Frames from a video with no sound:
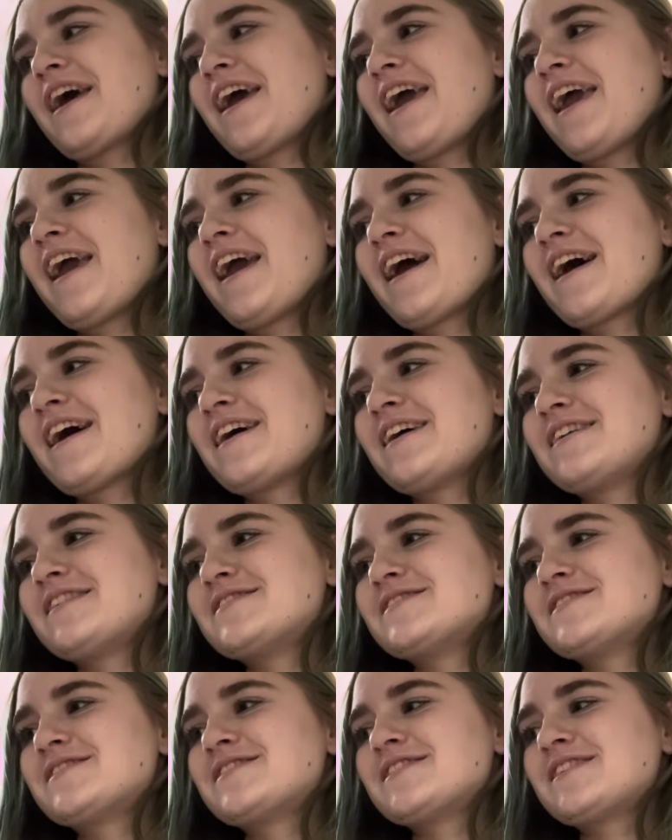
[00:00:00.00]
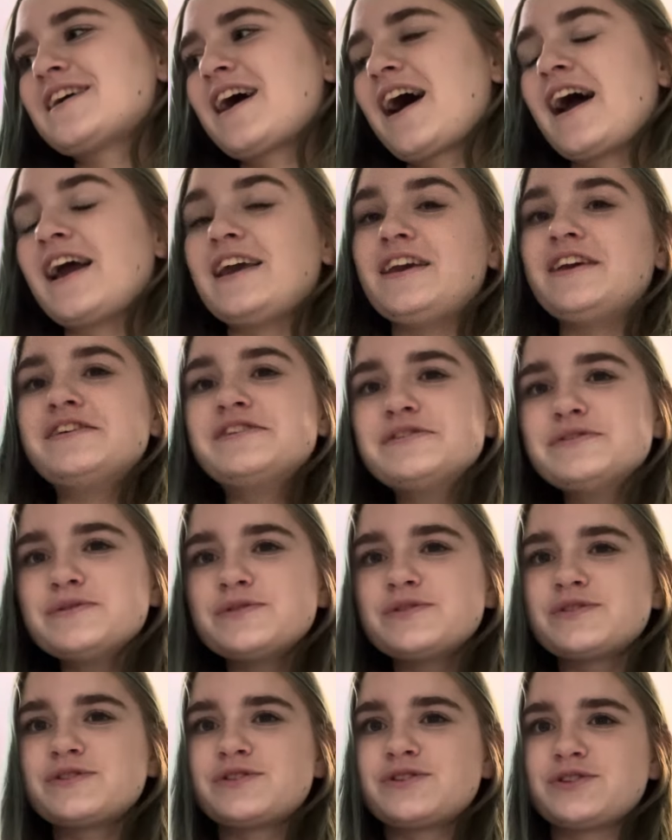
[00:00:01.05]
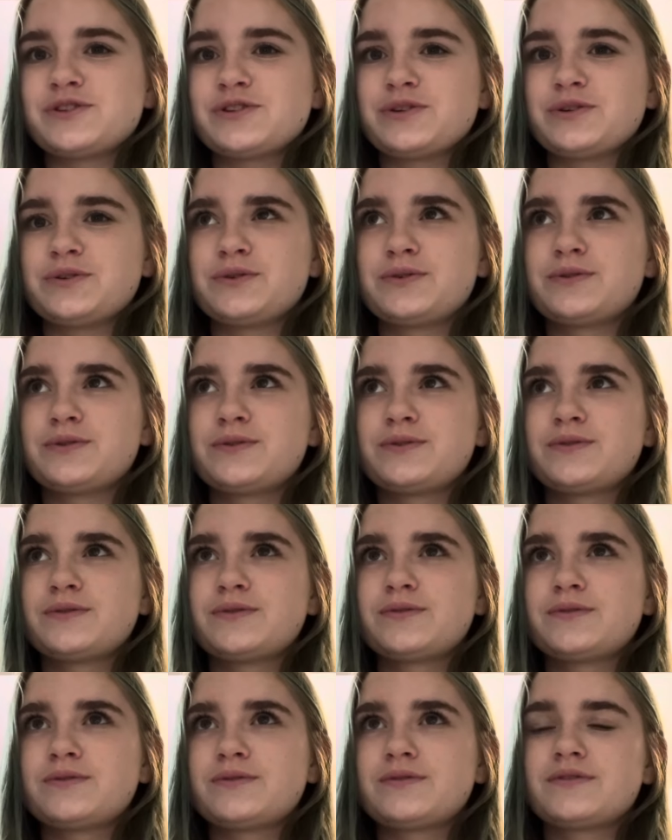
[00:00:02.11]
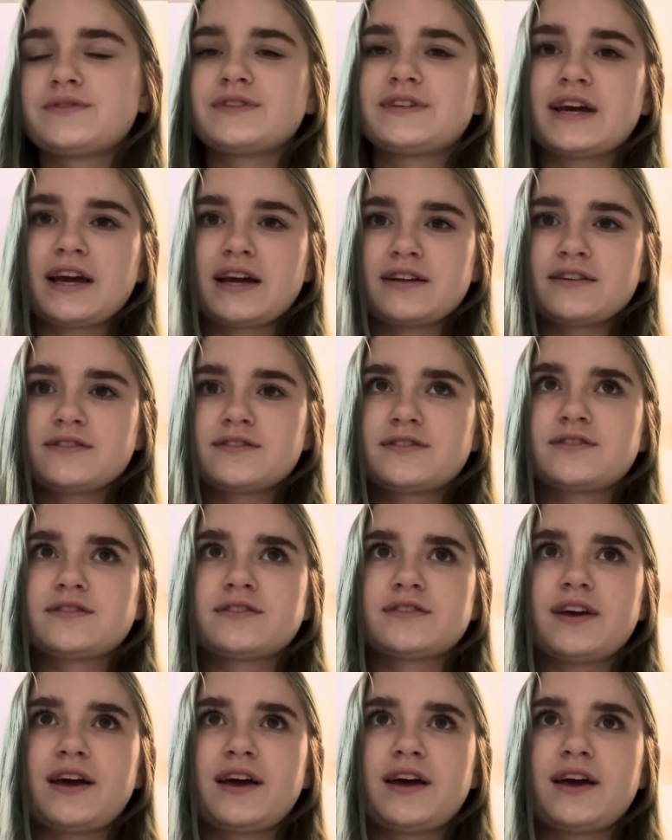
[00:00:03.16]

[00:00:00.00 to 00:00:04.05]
And I used to dance,